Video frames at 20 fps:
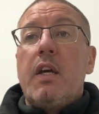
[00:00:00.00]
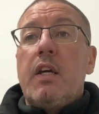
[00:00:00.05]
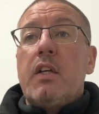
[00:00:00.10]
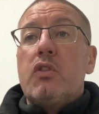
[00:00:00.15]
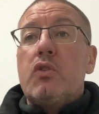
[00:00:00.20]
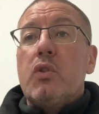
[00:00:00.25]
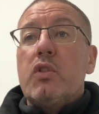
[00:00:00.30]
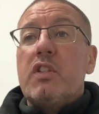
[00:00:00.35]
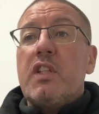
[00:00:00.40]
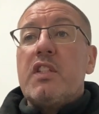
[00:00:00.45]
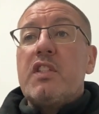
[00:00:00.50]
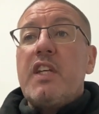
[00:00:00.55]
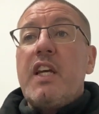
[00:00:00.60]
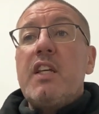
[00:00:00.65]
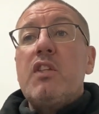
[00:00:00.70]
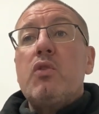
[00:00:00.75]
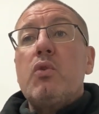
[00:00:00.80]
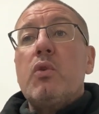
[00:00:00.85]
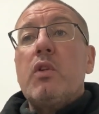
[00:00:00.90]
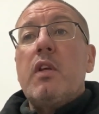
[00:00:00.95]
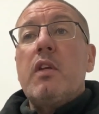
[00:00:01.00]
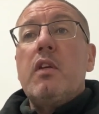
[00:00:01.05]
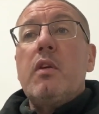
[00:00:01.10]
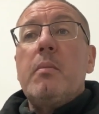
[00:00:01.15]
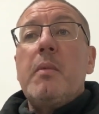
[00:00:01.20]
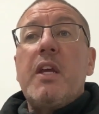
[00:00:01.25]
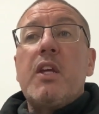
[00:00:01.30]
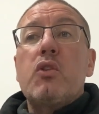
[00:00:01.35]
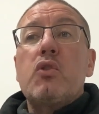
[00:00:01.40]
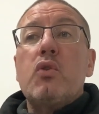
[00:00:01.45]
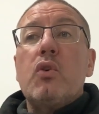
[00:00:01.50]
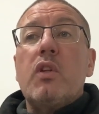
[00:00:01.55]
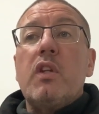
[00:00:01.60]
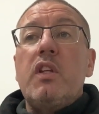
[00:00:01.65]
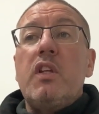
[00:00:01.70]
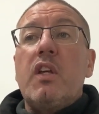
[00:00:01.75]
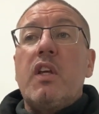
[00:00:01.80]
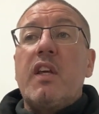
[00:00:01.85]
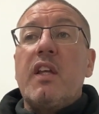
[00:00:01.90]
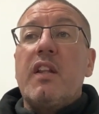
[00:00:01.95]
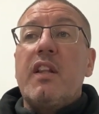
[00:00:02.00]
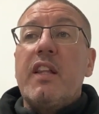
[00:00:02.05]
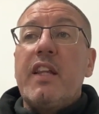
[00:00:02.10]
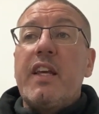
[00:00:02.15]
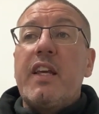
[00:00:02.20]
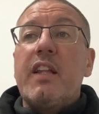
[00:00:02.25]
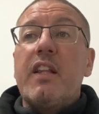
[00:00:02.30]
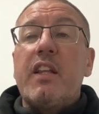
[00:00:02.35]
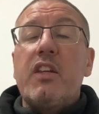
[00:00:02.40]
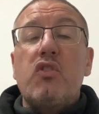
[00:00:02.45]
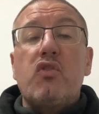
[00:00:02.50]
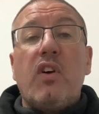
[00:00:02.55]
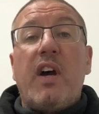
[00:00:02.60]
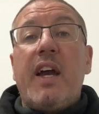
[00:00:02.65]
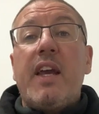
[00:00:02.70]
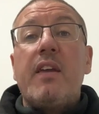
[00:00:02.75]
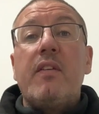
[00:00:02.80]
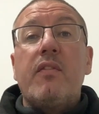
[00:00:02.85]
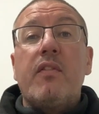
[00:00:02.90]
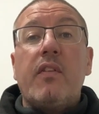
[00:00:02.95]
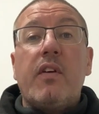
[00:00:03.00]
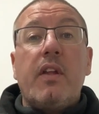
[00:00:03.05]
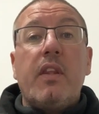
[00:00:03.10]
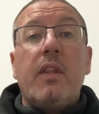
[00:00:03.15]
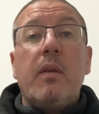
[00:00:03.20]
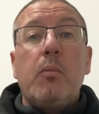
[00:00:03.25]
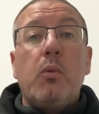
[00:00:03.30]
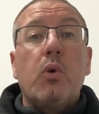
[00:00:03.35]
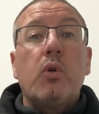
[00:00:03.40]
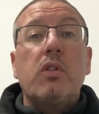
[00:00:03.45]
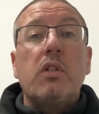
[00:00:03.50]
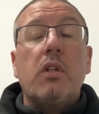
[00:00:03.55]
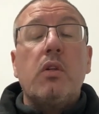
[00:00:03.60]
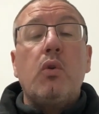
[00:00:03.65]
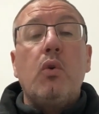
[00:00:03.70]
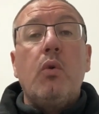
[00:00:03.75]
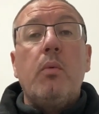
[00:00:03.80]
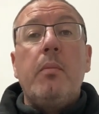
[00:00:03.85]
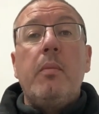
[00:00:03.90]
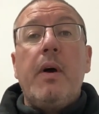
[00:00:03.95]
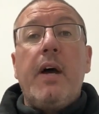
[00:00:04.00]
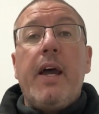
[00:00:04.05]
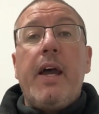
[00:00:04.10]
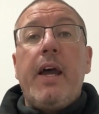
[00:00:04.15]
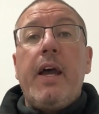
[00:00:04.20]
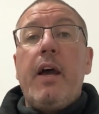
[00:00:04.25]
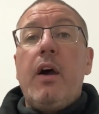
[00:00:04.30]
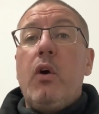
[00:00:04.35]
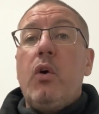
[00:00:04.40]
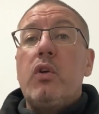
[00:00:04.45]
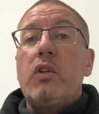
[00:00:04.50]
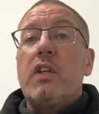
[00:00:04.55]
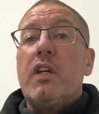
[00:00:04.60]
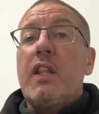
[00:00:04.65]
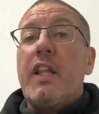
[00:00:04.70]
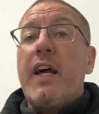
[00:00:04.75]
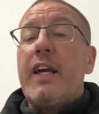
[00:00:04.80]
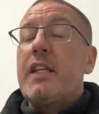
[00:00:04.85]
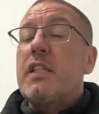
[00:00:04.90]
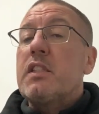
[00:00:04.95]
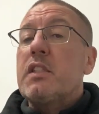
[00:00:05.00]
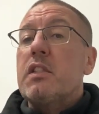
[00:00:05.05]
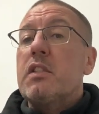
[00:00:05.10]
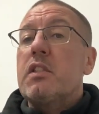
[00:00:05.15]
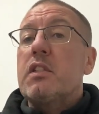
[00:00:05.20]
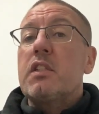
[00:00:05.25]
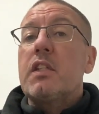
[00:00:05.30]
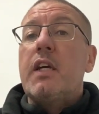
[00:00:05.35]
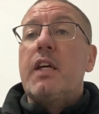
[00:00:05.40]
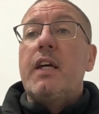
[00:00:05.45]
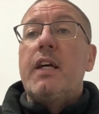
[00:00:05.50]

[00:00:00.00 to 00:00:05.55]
So it's essential that you make sure that you can legally drive the motorhome on your licence,